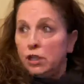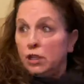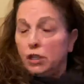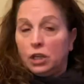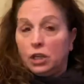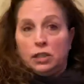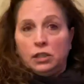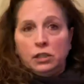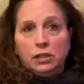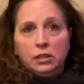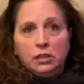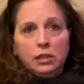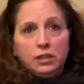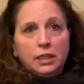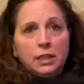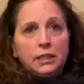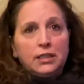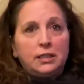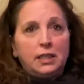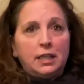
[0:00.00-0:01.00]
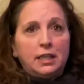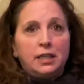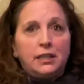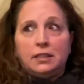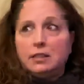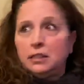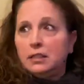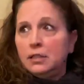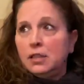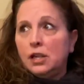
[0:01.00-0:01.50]
good
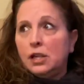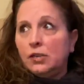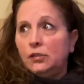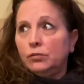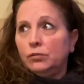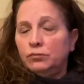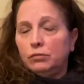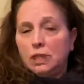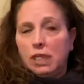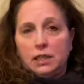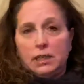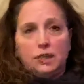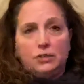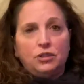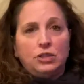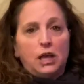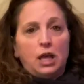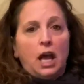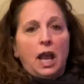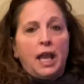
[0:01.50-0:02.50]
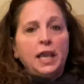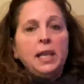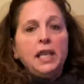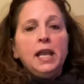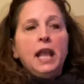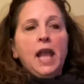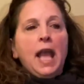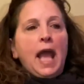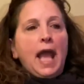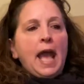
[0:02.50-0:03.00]
since, you know, the end of July.
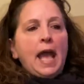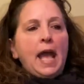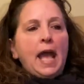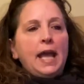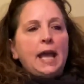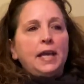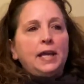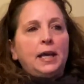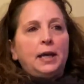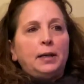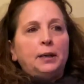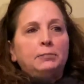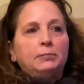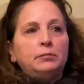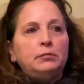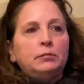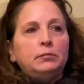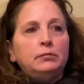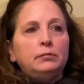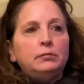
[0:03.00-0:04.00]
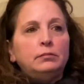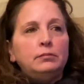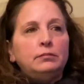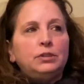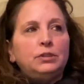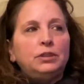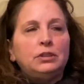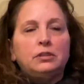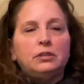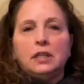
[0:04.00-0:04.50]
And um,
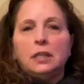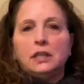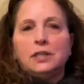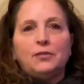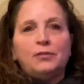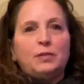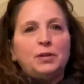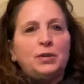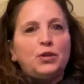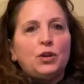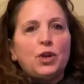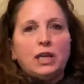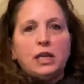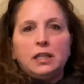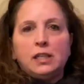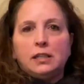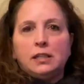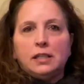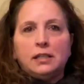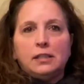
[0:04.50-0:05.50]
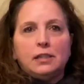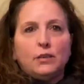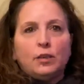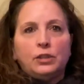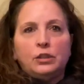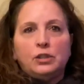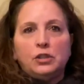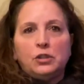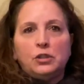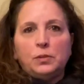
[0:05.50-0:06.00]
just things have been crazy. So
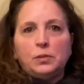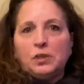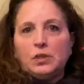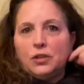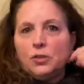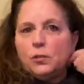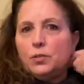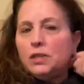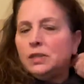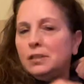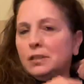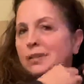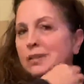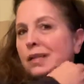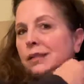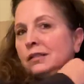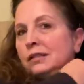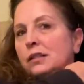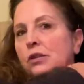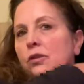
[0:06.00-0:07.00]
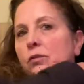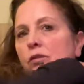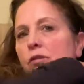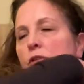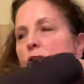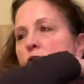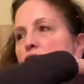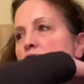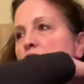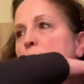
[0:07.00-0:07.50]
it's just been so busy not to go to
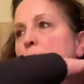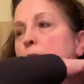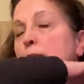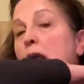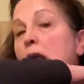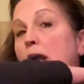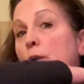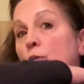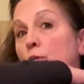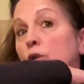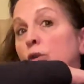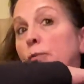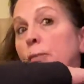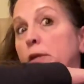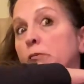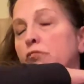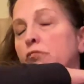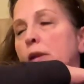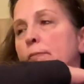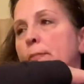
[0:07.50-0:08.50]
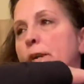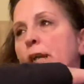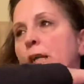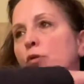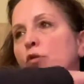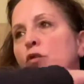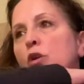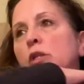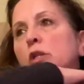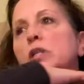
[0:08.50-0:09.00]
the gym, but I will be right
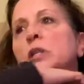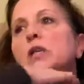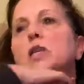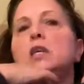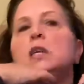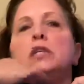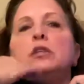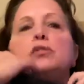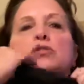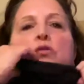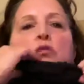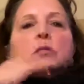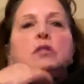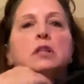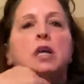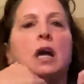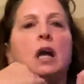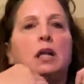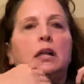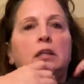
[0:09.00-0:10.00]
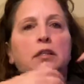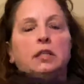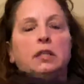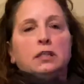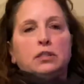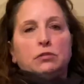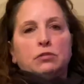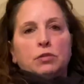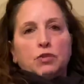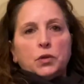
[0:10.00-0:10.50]
back on as soon as the
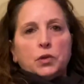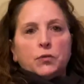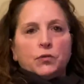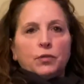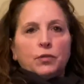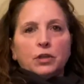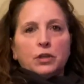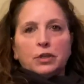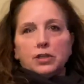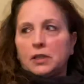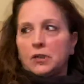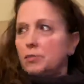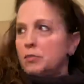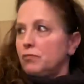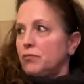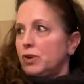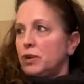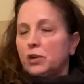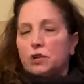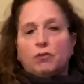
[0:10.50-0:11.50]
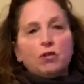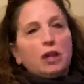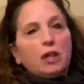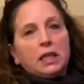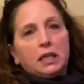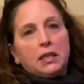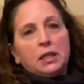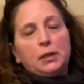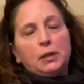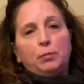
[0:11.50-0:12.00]
holidays are over because I've been running around
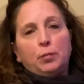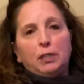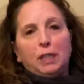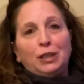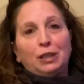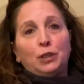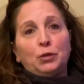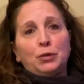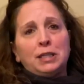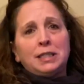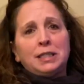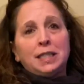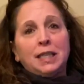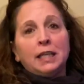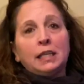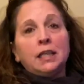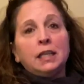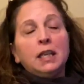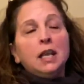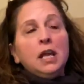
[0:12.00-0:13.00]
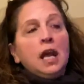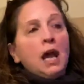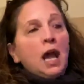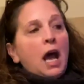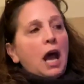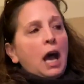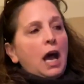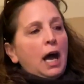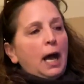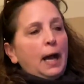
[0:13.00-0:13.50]
like a complete lunatic.
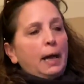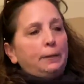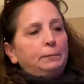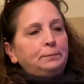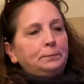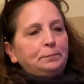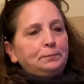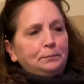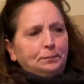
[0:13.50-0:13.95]
Um,